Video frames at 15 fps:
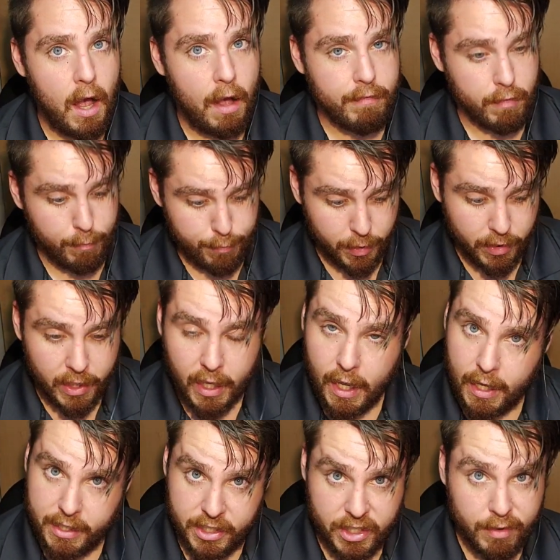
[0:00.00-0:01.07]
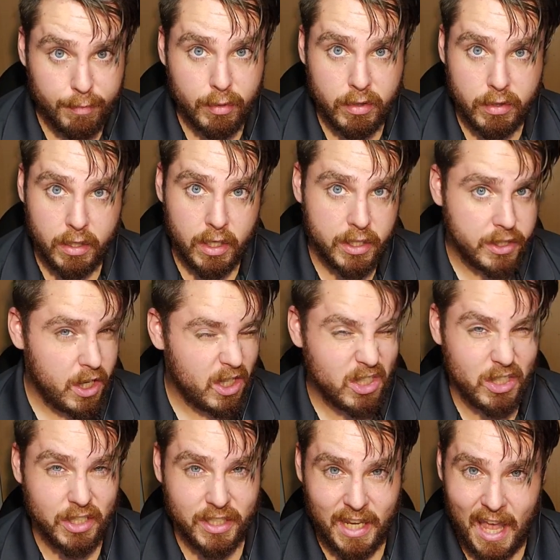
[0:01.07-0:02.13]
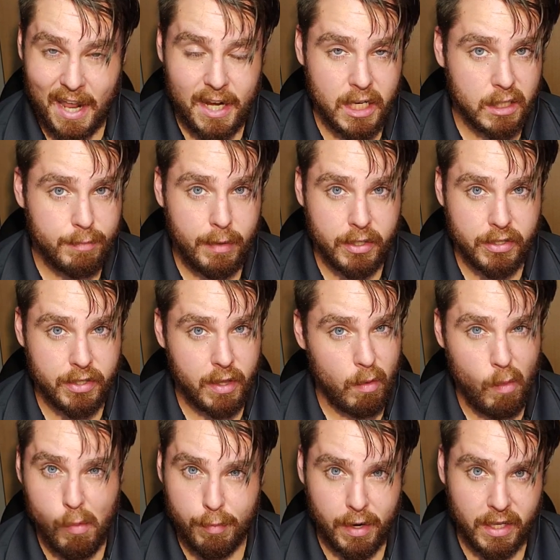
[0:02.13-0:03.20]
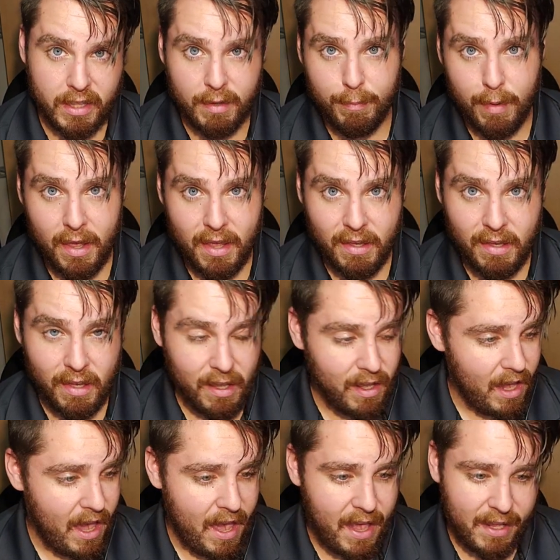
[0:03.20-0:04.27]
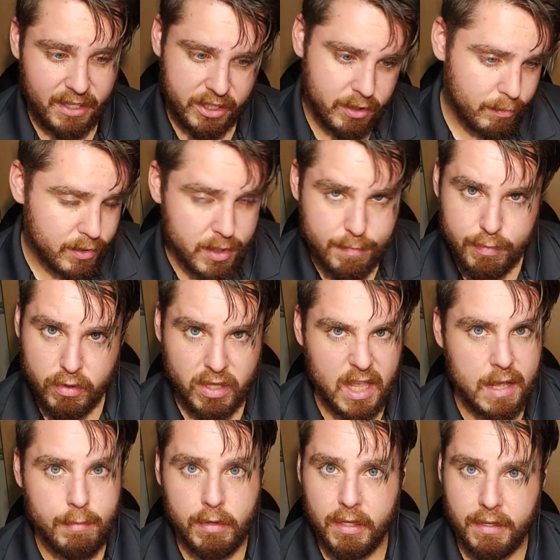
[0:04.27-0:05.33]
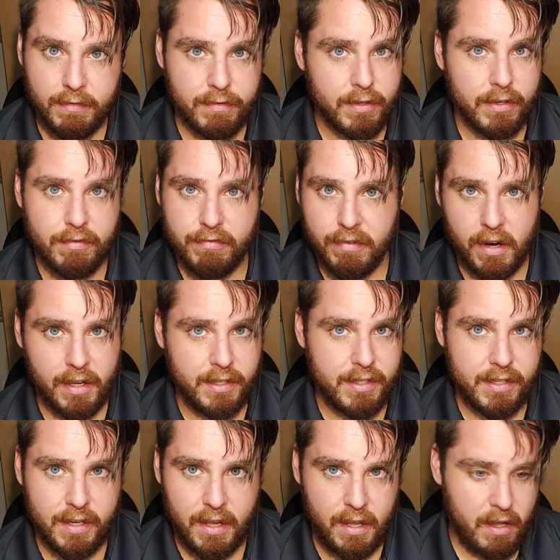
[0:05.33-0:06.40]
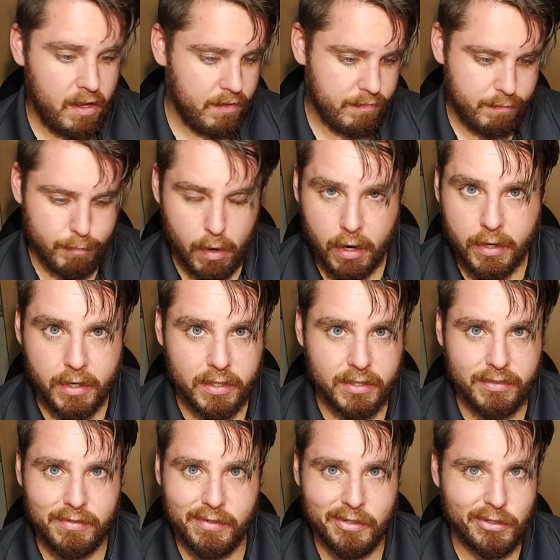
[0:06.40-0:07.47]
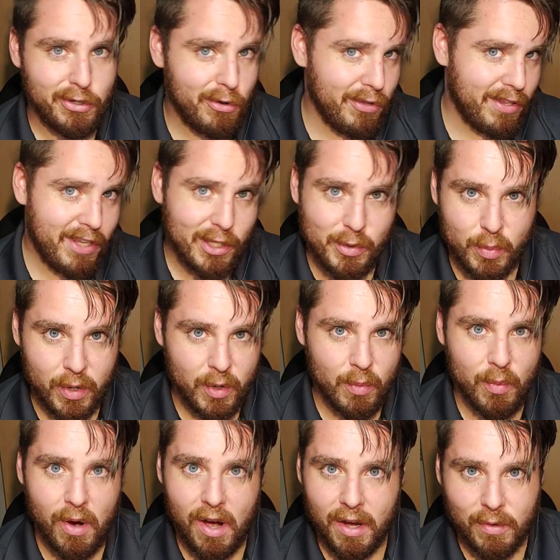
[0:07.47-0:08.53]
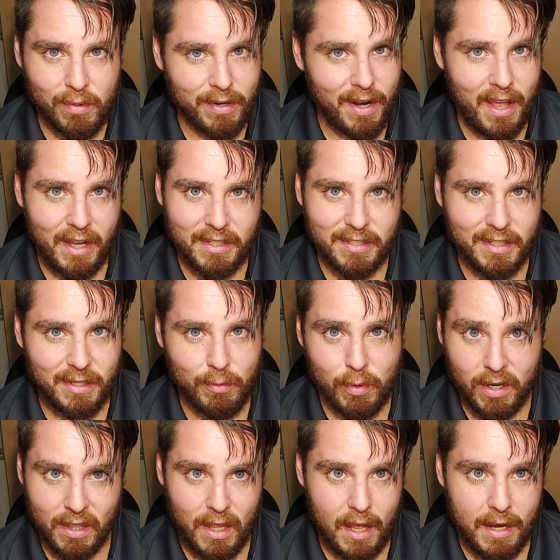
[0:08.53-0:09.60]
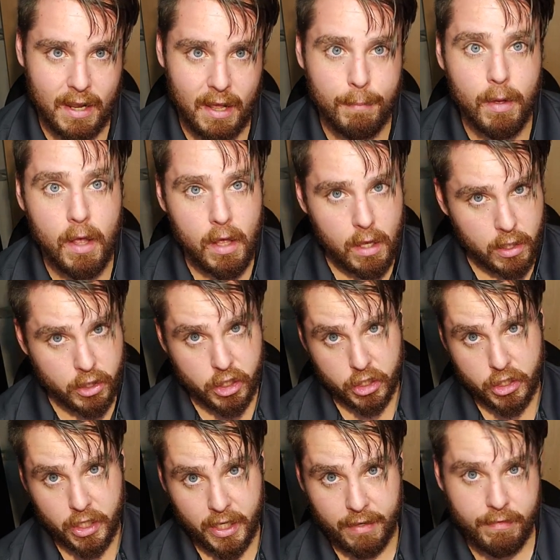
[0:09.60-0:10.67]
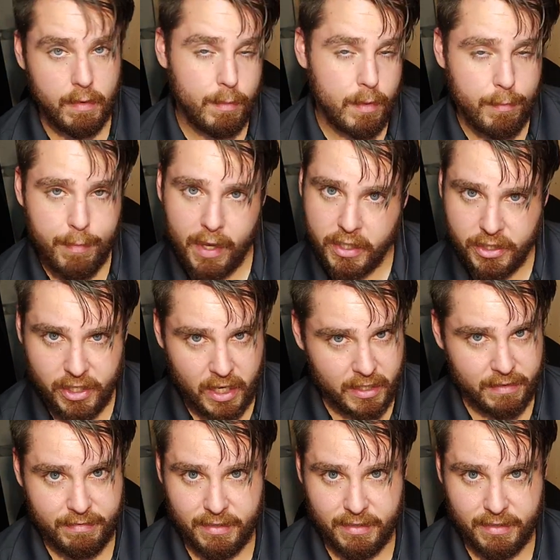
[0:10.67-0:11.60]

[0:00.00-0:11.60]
from building a simple touchless candy dispenser that won't break the bank, and some simple labeling for your front, markers for show the kids where to walk, where to exit, where to line up, just to give them the best chance of